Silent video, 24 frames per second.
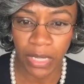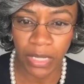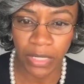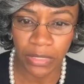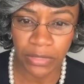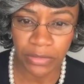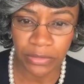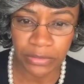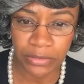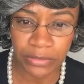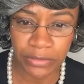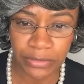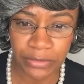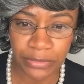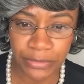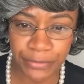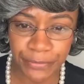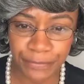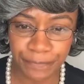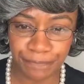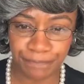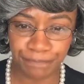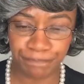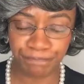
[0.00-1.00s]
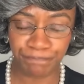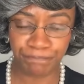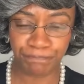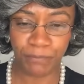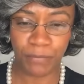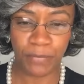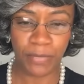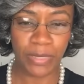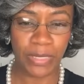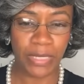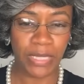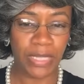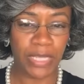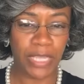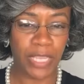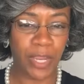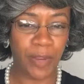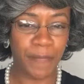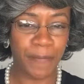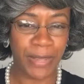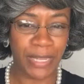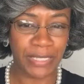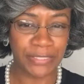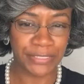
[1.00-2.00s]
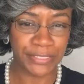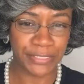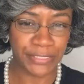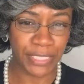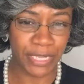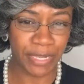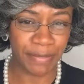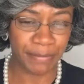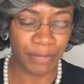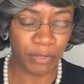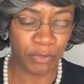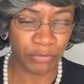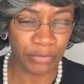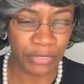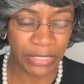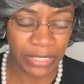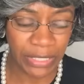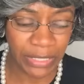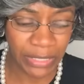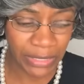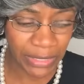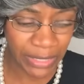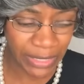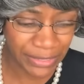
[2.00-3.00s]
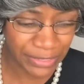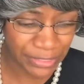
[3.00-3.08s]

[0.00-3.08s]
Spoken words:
Everybody just come on in.